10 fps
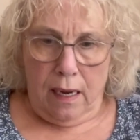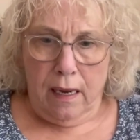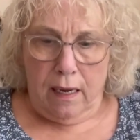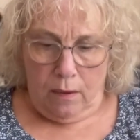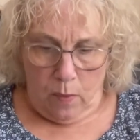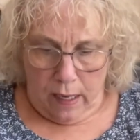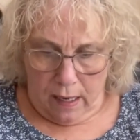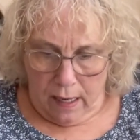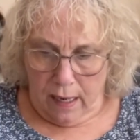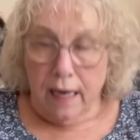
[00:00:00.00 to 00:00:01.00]
And when
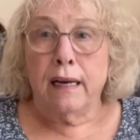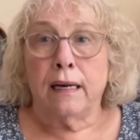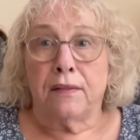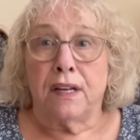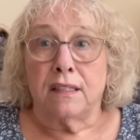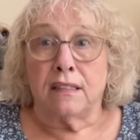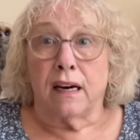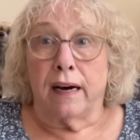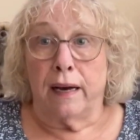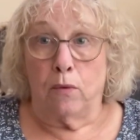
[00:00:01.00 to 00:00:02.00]
I edit
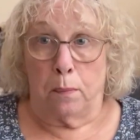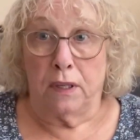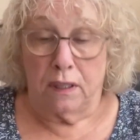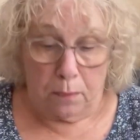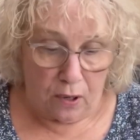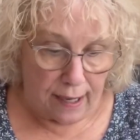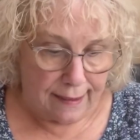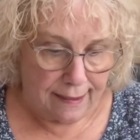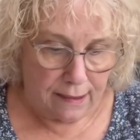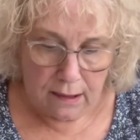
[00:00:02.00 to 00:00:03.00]
this, I will put the
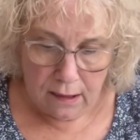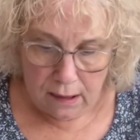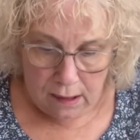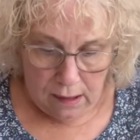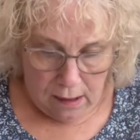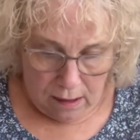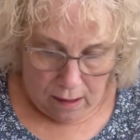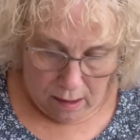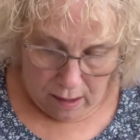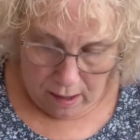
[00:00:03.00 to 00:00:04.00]
prices
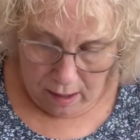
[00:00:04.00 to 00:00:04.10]
on.